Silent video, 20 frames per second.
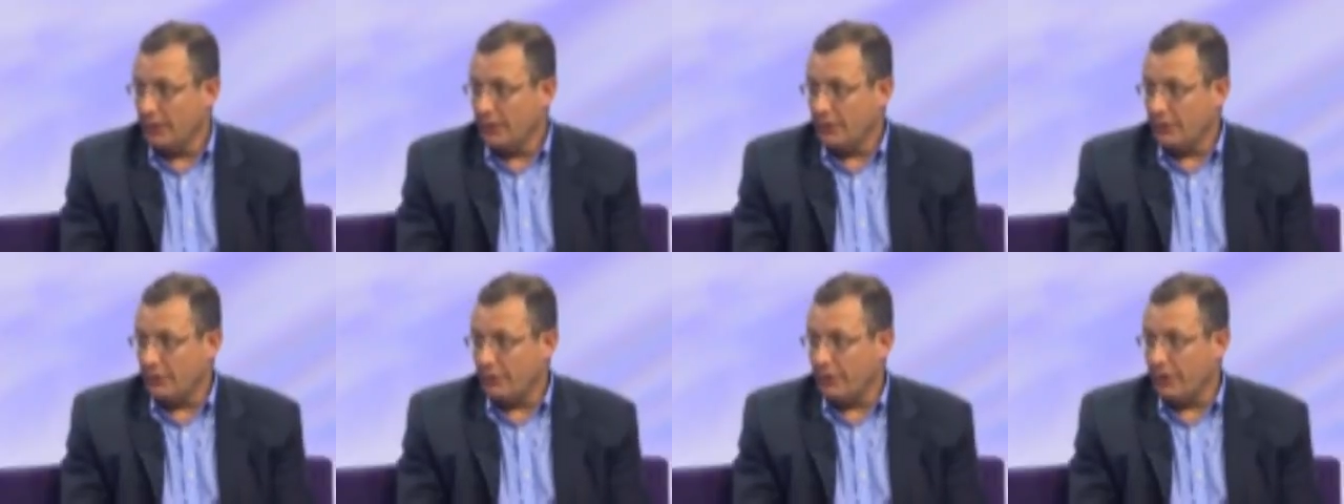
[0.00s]

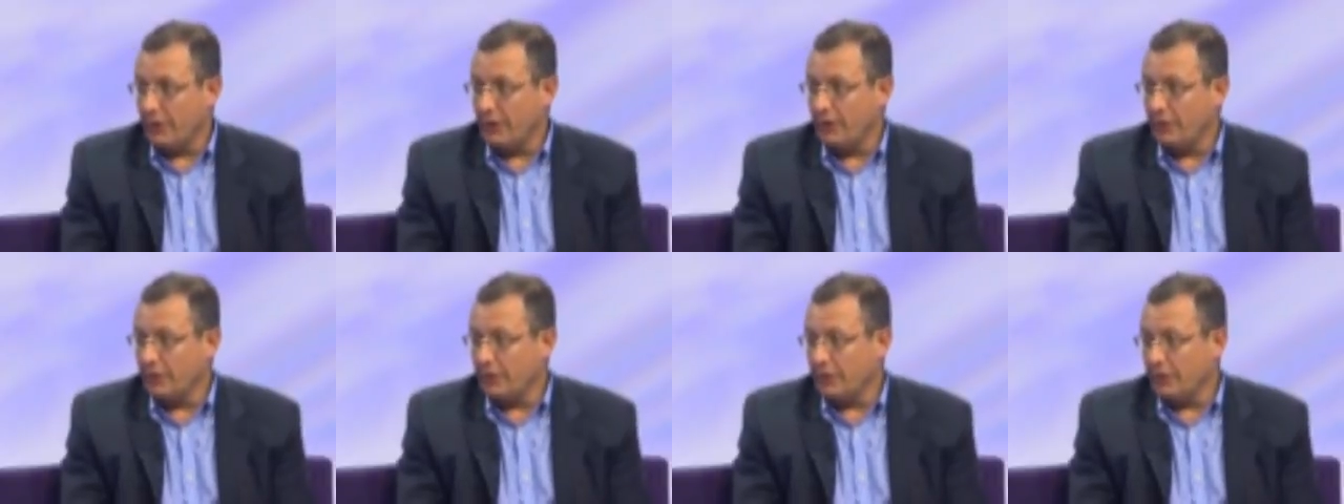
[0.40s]

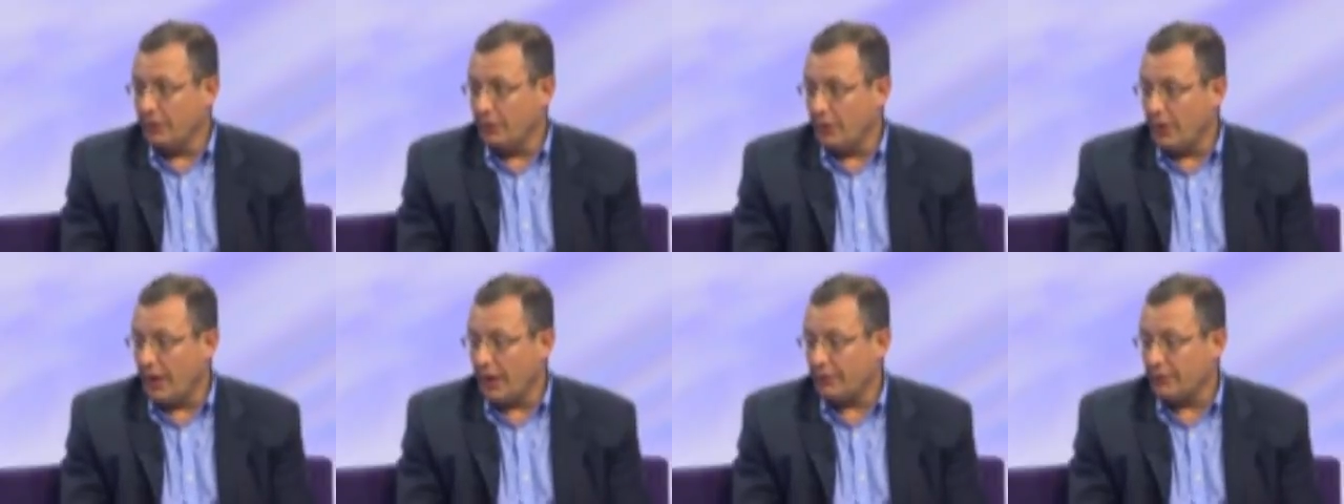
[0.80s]
Three,
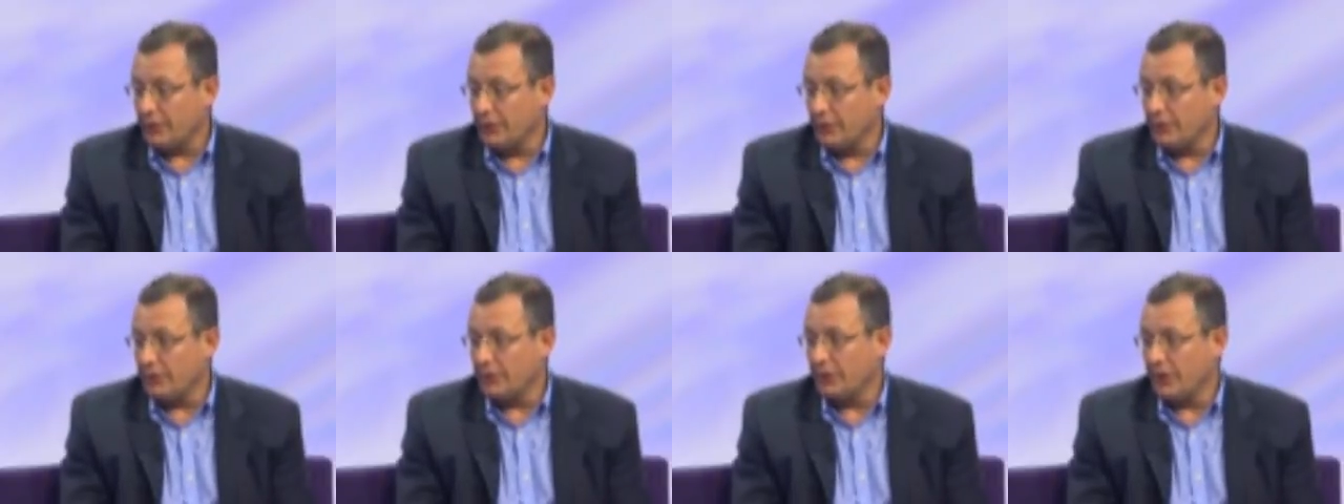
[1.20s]
you have to
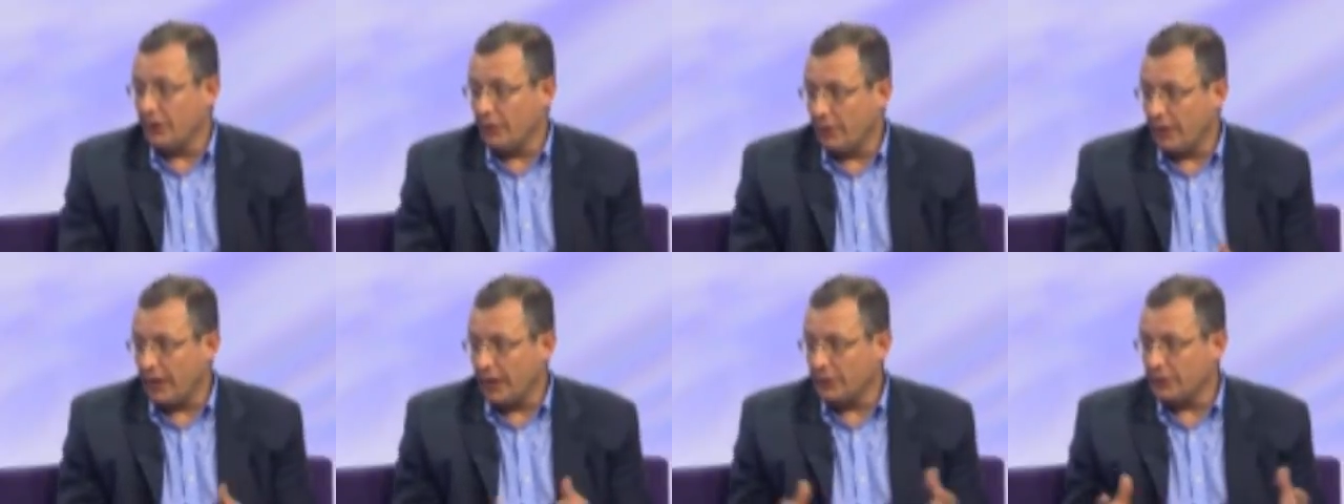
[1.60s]
look at the
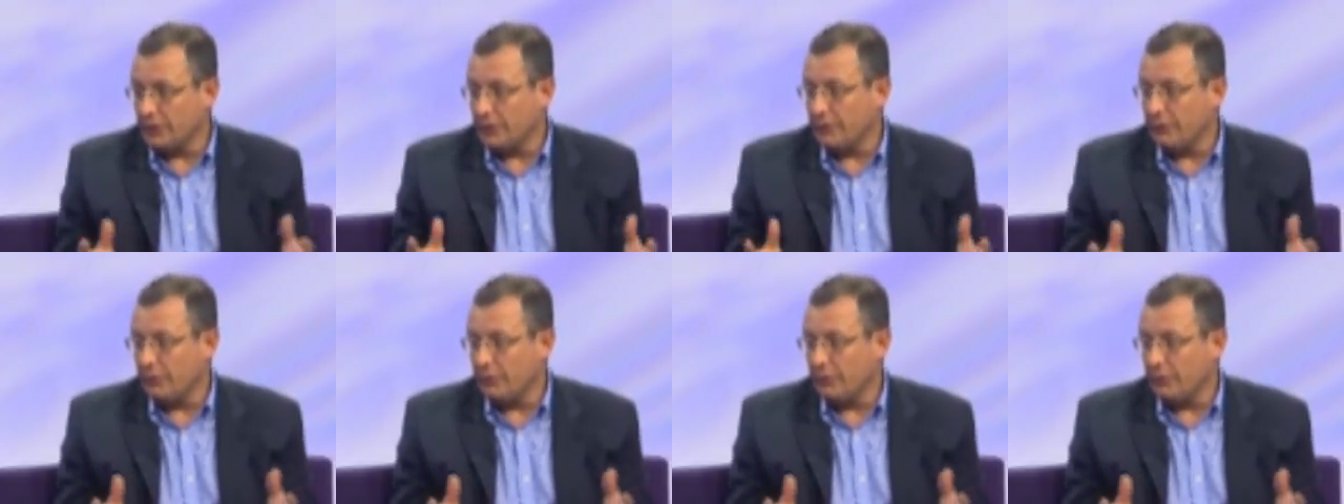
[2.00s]
location